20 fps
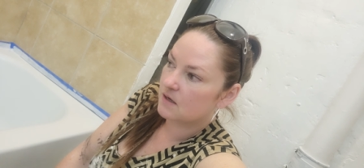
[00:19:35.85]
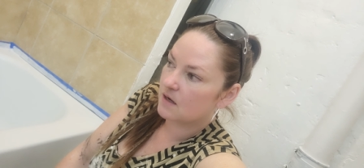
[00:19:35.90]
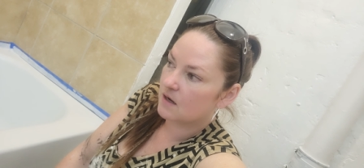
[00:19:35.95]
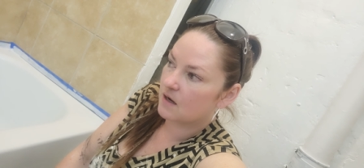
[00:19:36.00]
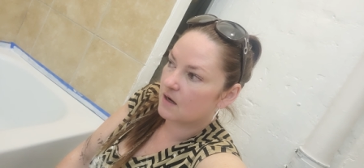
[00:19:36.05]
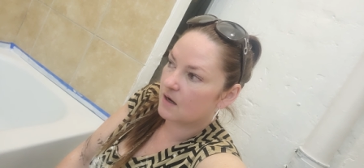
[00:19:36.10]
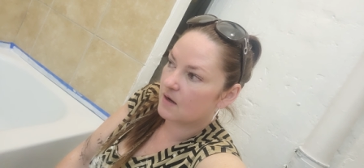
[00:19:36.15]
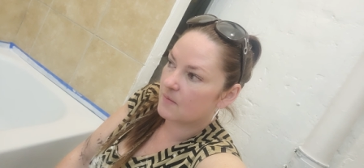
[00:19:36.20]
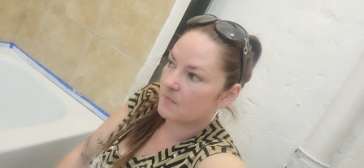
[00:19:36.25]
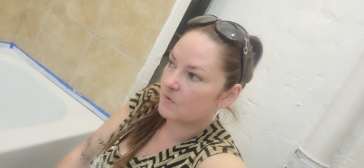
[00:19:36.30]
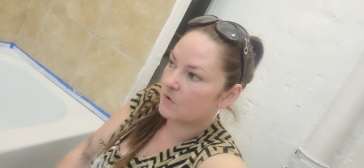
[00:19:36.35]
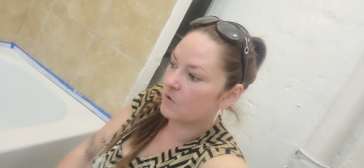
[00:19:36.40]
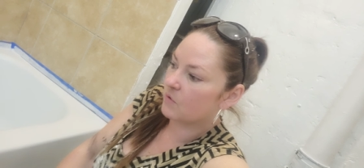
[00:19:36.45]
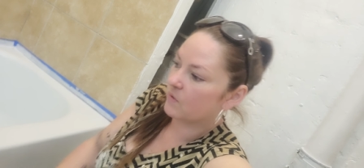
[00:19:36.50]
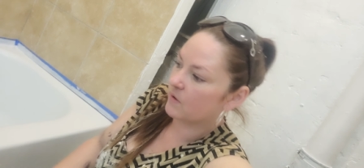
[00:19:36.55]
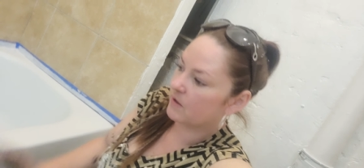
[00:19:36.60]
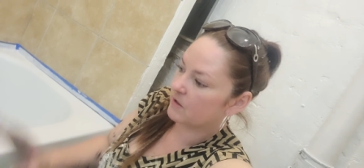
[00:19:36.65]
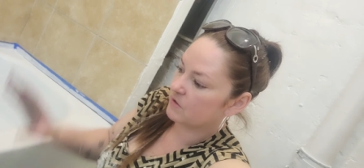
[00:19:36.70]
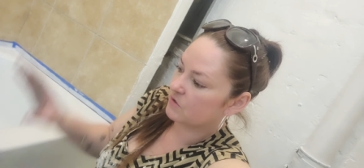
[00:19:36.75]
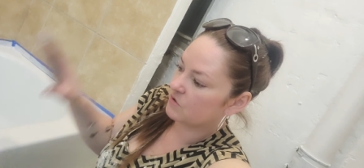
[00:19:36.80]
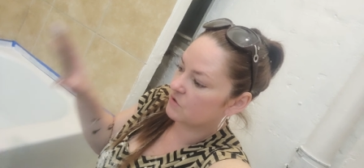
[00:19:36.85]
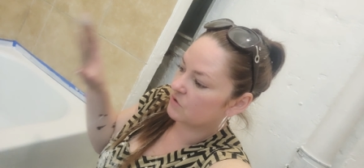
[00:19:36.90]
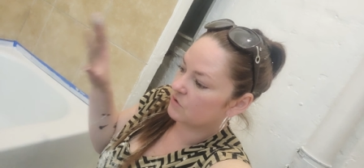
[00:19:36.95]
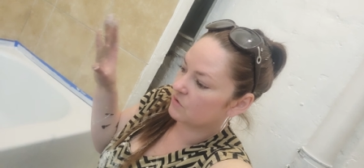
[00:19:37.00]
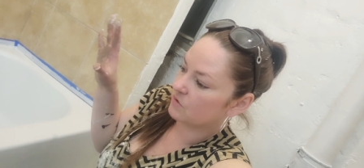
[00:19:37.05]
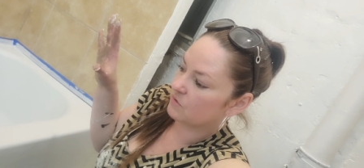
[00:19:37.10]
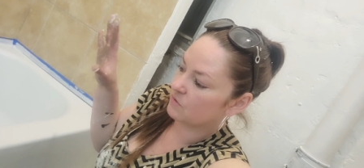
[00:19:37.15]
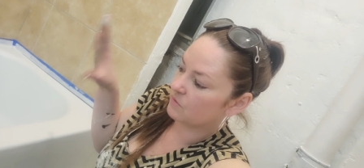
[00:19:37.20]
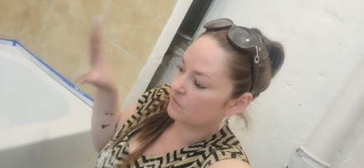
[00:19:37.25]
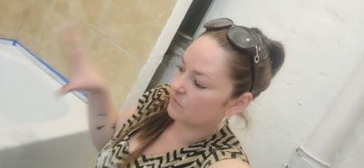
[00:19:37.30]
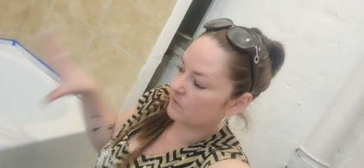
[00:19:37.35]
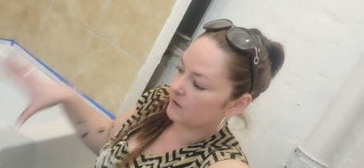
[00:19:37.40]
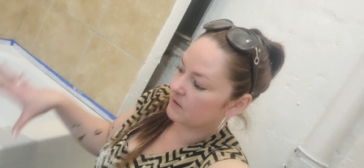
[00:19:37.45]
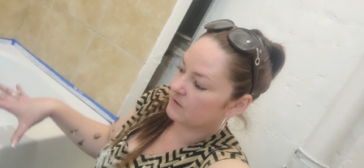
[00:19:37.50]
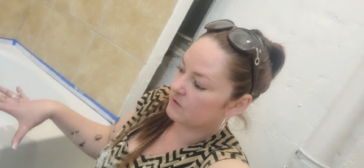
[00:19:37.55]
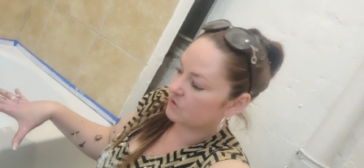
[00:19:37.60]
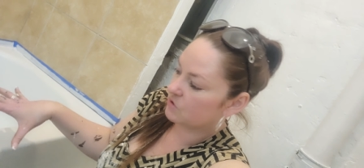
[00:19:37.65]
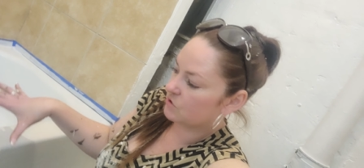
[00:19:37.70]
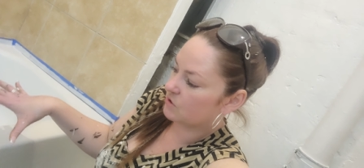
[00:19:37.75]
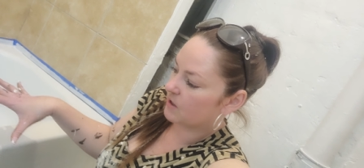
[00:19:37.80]
I'm going to let
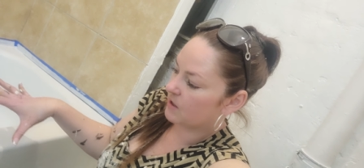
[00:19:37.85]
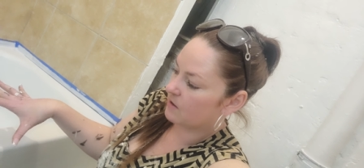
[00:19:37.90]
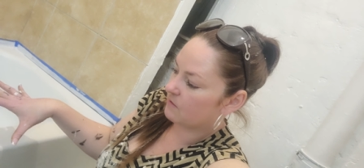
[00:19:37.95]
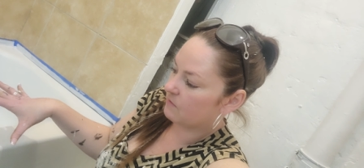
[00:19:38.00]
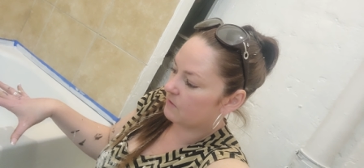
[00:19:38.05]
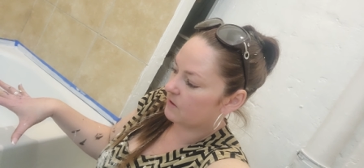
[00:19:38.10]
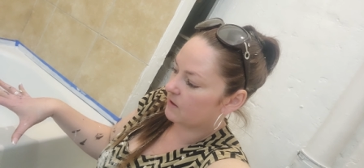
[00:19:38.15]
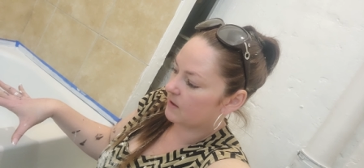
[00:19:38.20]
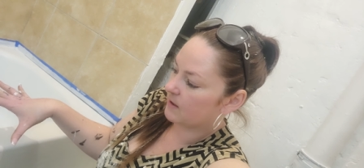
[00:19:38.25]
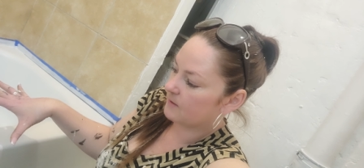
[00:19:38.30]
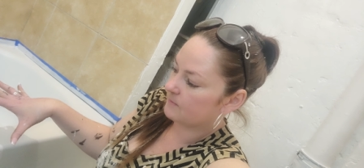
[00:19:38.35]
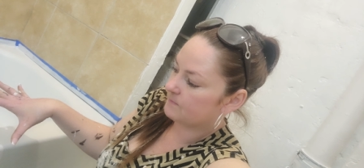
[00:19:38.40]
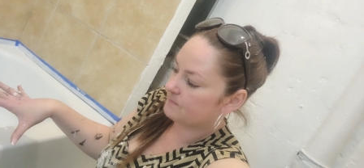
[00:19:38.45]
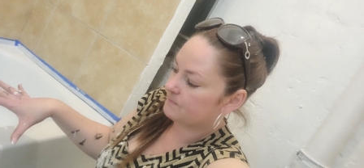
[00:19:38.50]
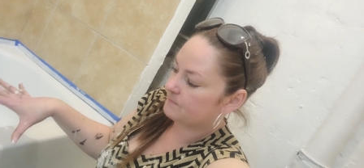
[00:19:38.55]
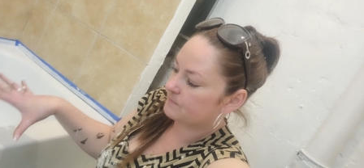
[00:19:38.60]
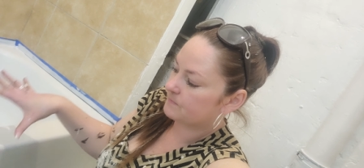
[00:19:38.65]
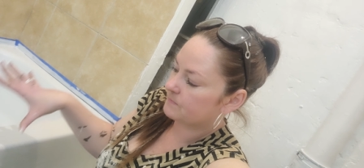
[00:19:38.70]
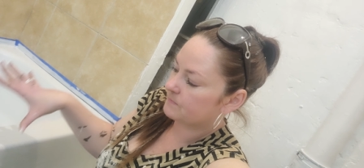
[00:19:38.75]
this dry overnight,